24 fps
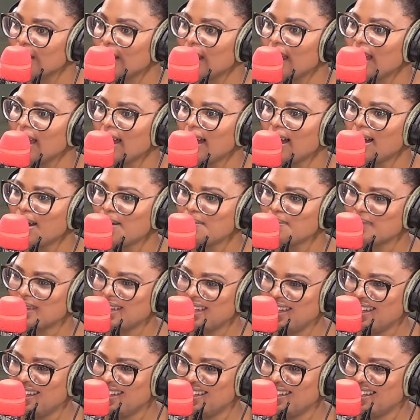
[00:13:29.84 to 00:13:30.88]
Yes. Um,
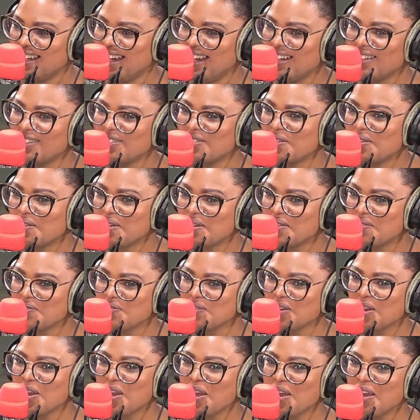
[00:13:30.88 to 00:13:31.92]
I don't know if,
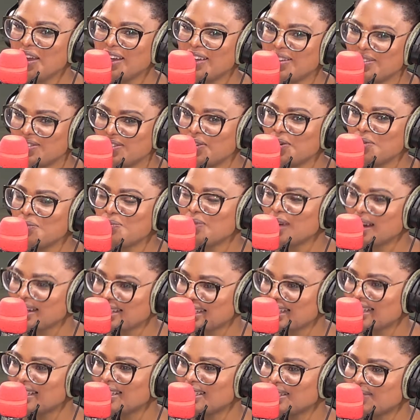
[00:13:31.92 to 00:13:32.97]
you know,
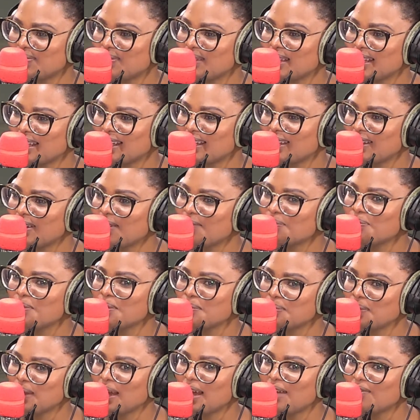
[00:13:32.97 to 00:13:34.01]
practically speaking, young
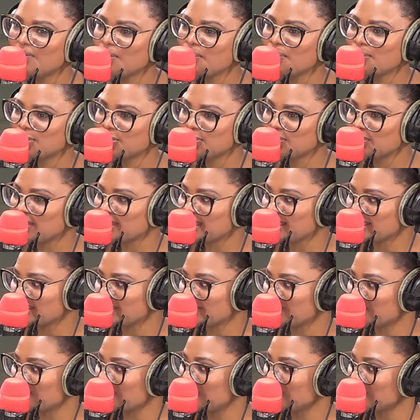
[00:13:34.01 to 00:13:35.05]
people have opportunities
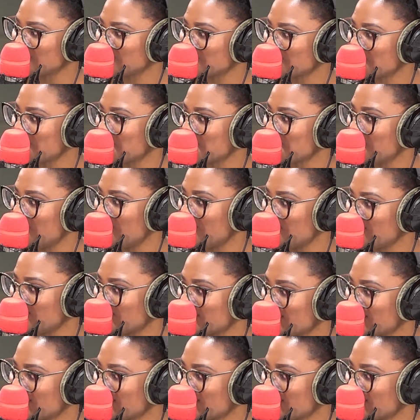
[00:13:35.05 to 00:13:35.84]
to also be part